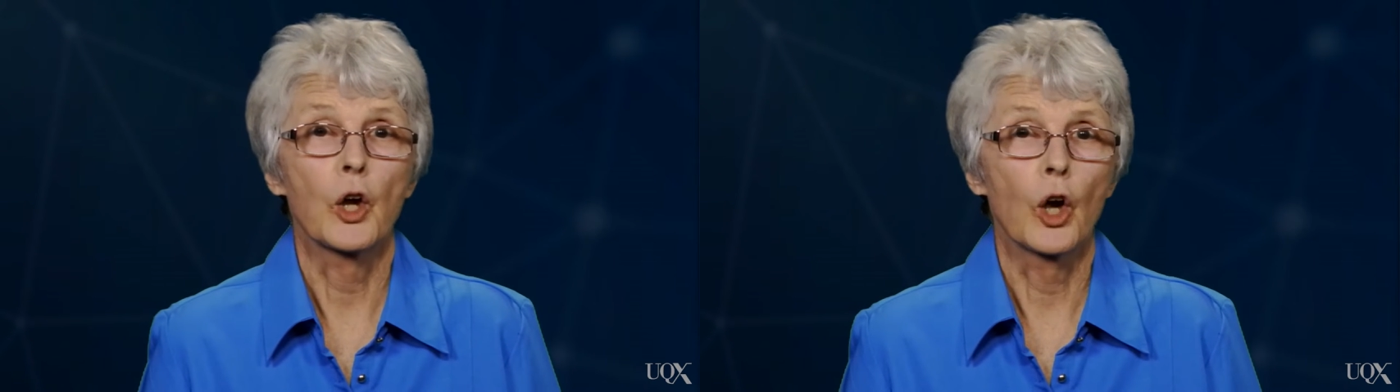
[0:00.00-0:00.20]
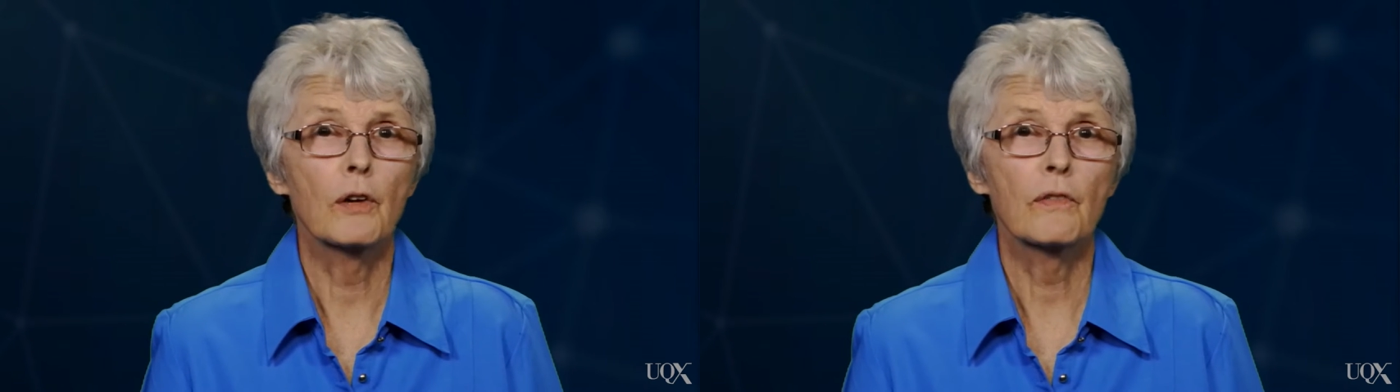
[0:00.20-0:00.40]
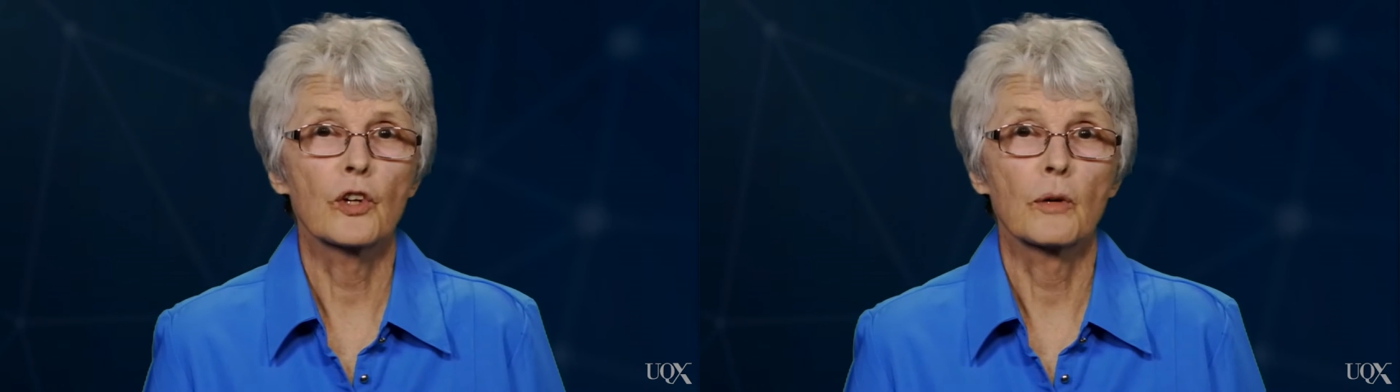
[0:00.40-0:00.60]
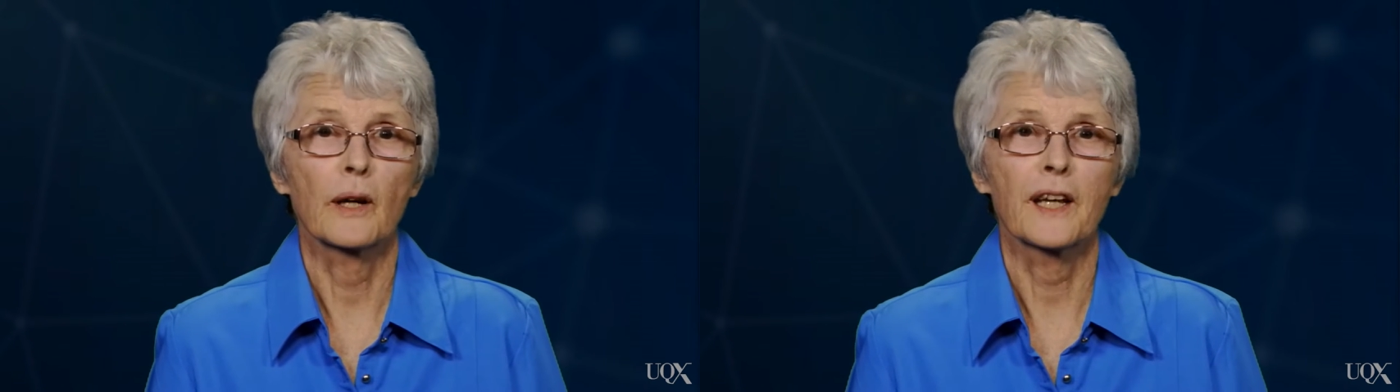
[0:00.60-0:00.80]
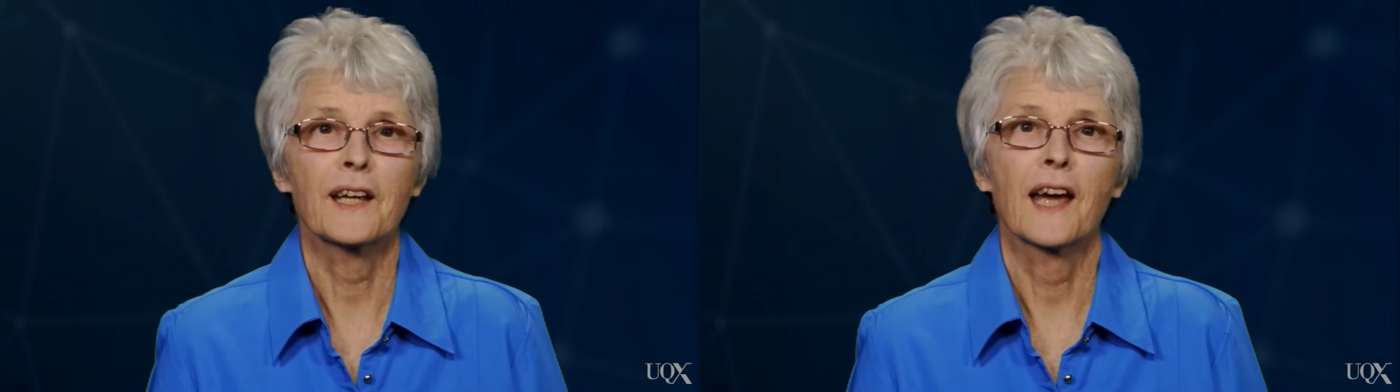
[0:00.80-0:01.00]
non
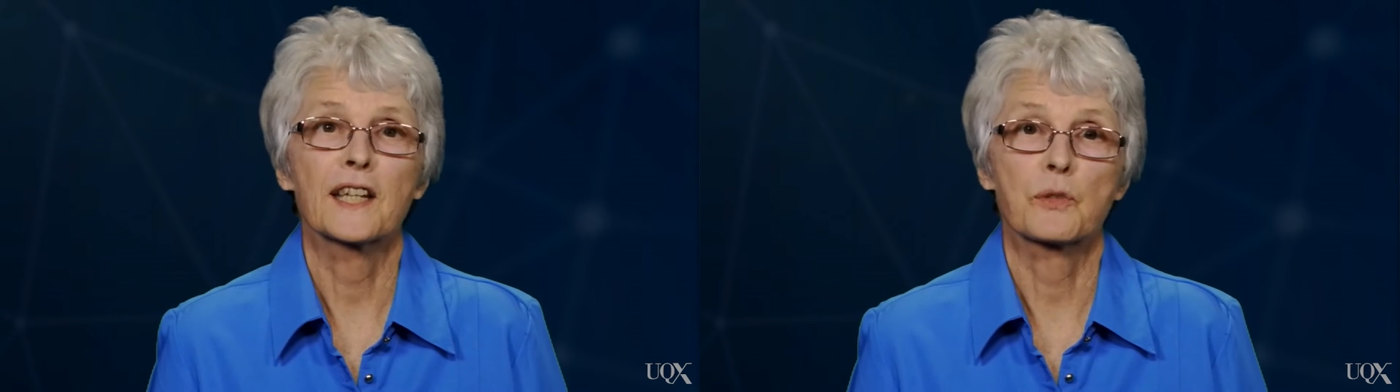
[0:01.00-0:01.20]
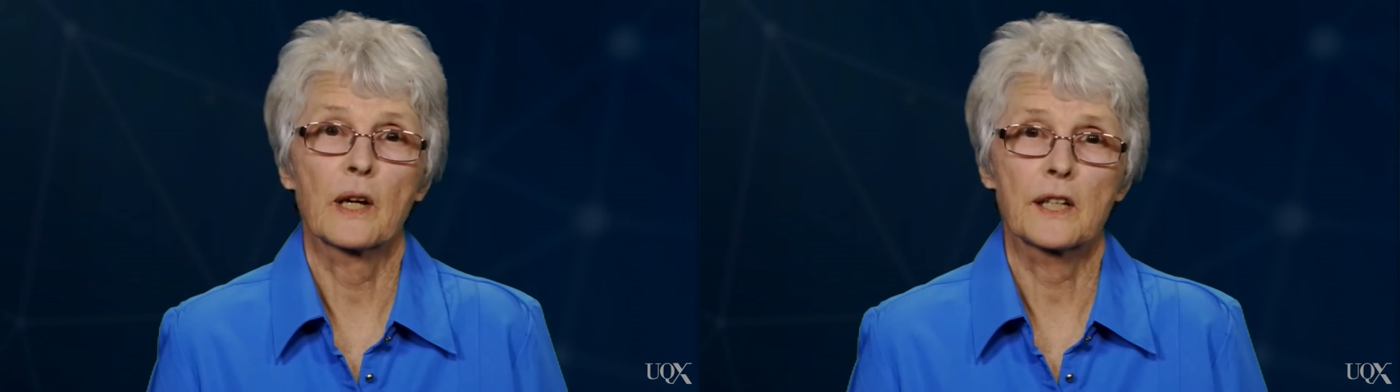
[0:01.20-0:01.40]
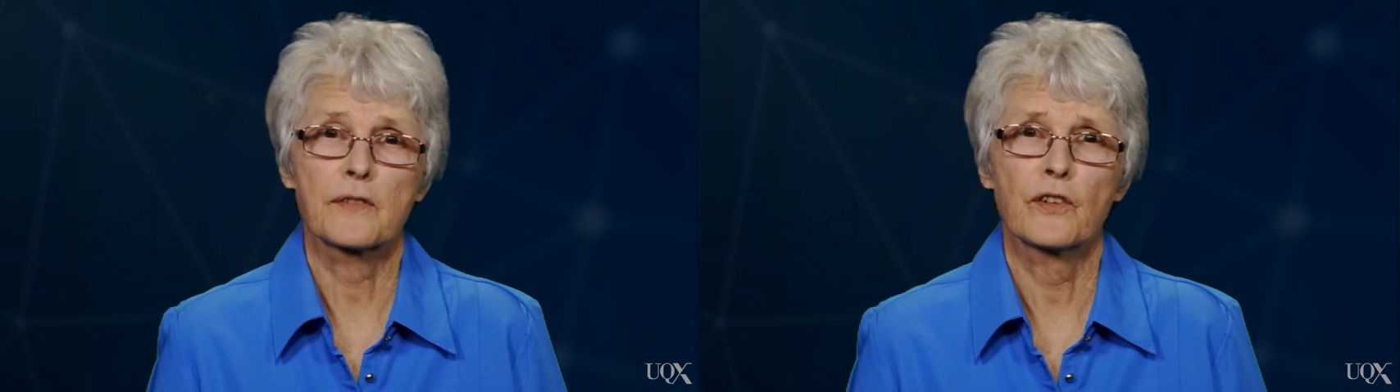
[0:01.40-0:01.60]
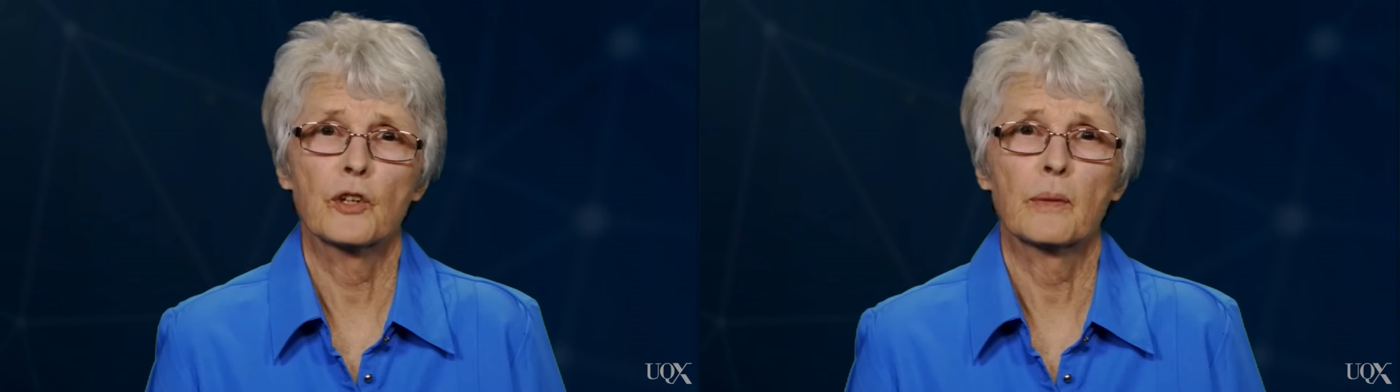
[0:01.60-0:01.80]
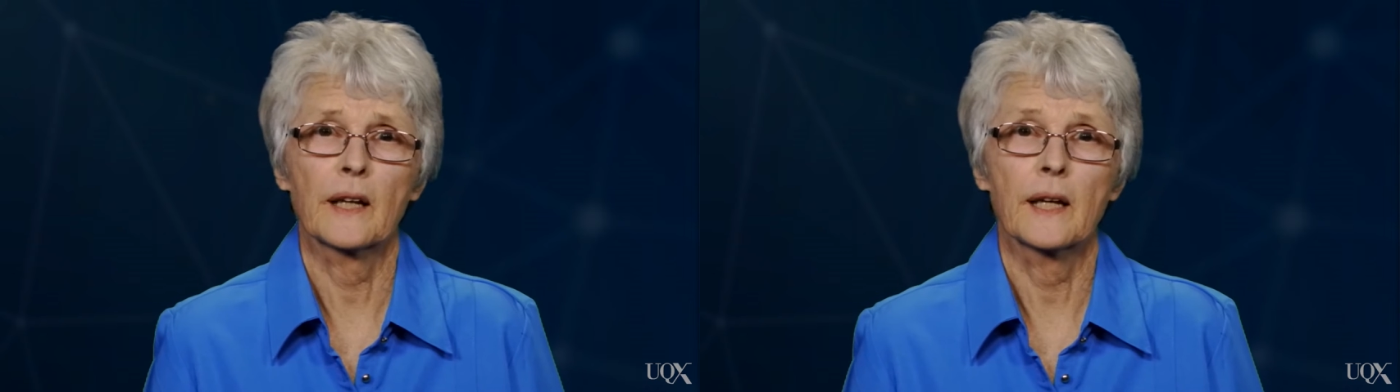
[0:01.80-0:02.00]
verbally as well as
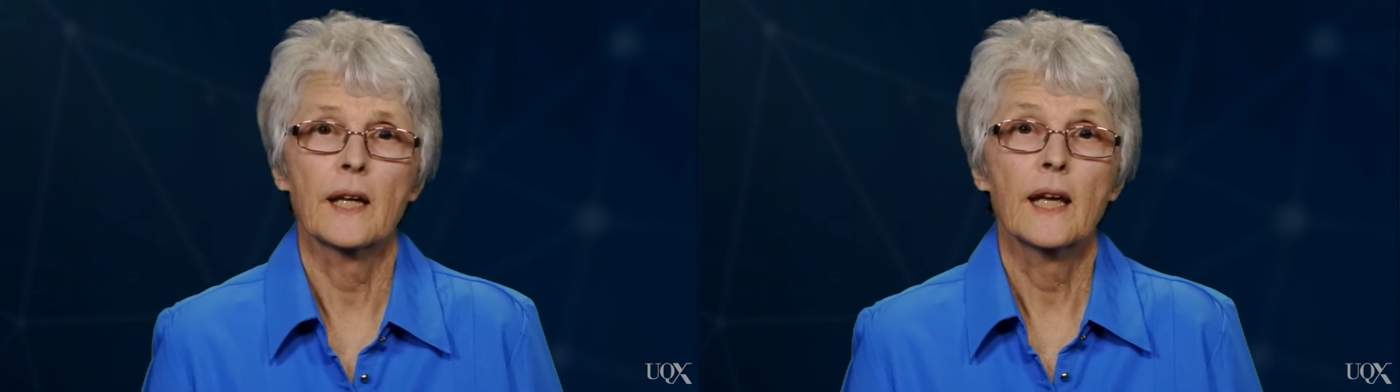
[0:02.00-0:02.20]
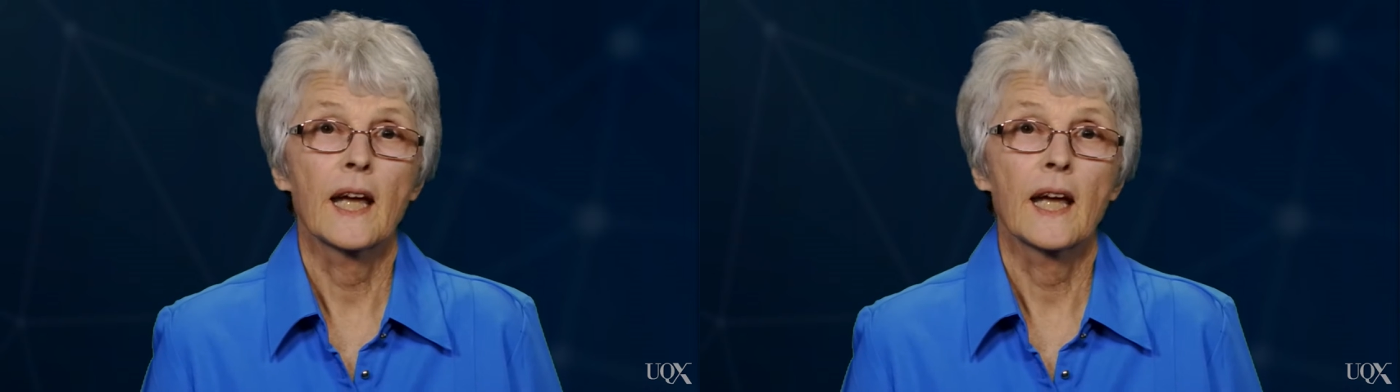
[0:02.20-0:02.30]
verbally.